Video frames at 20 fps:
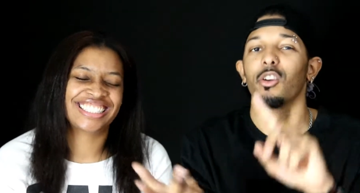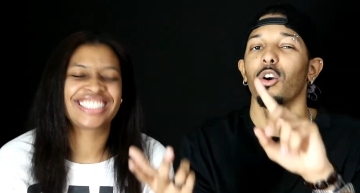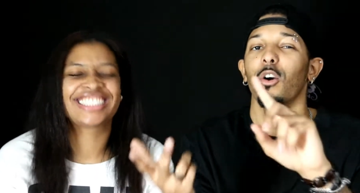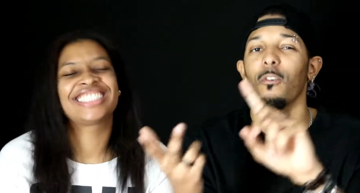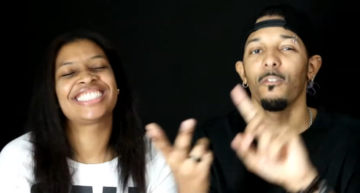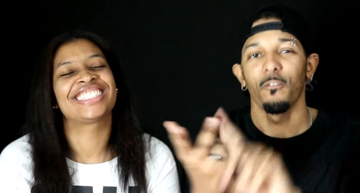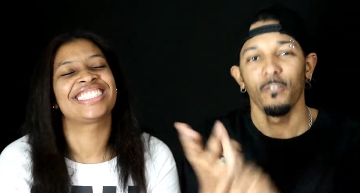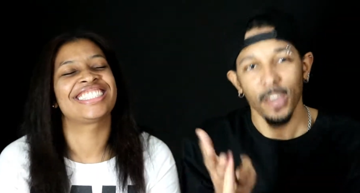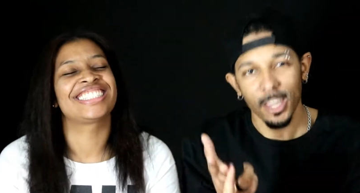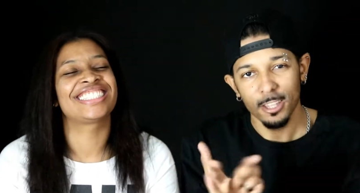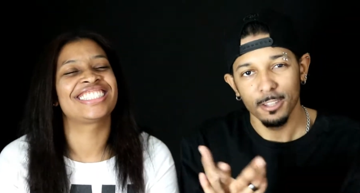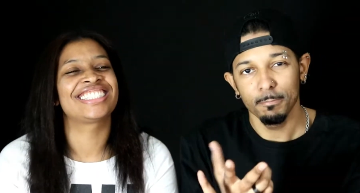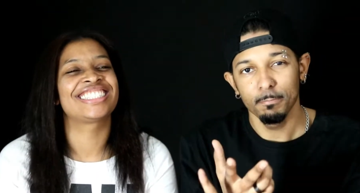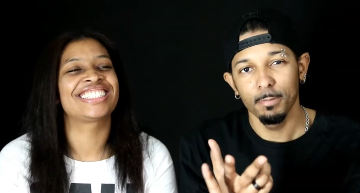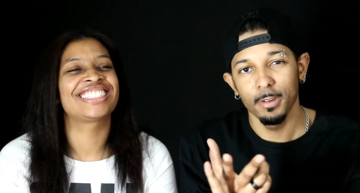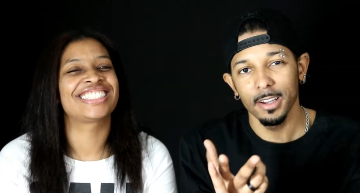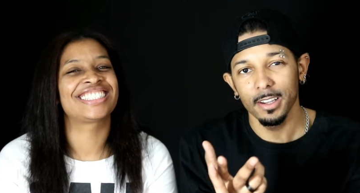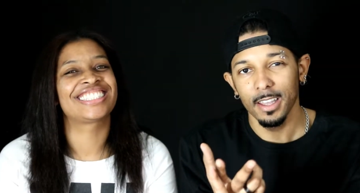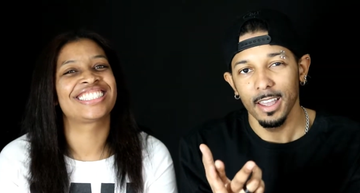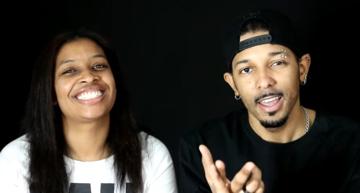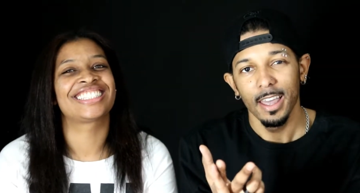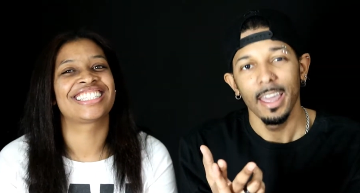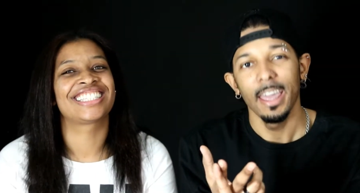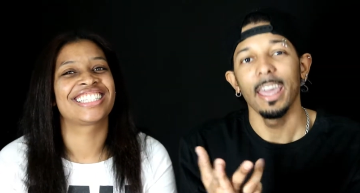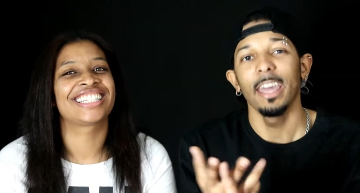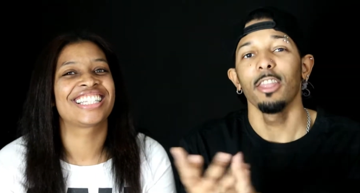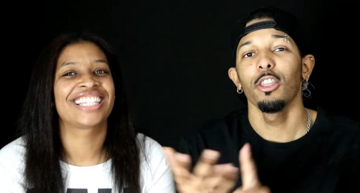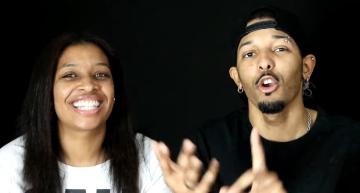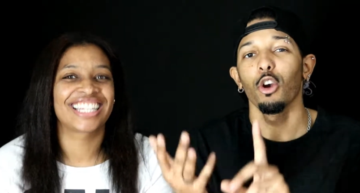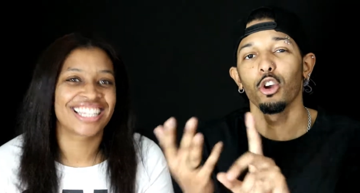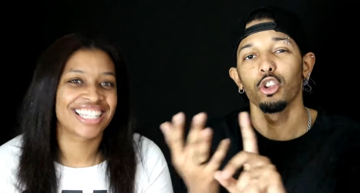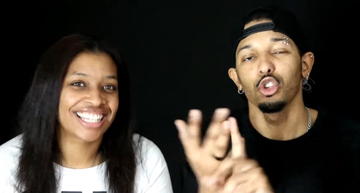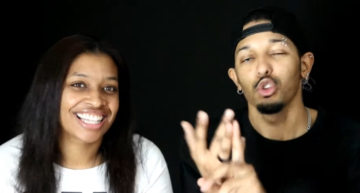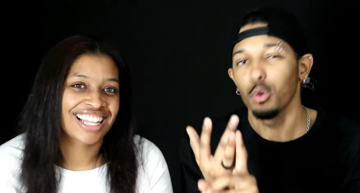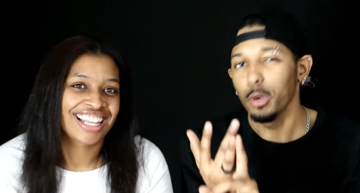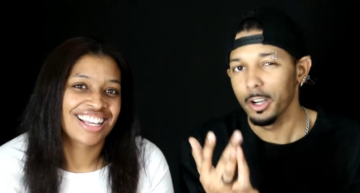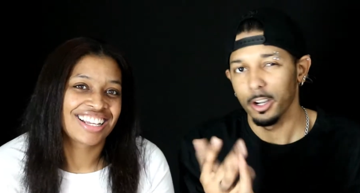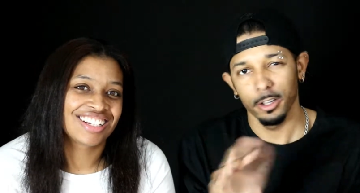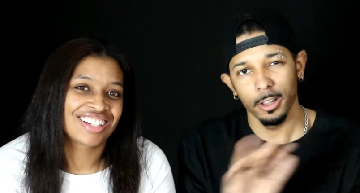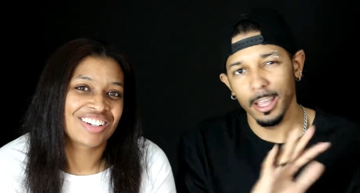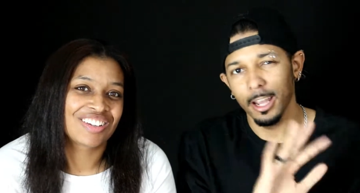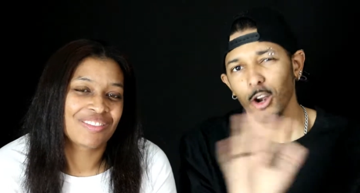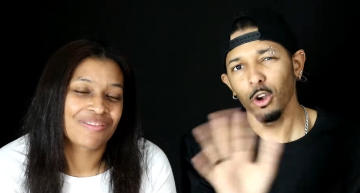Speaker 1: they're on Facebook, and they're on Twitter. They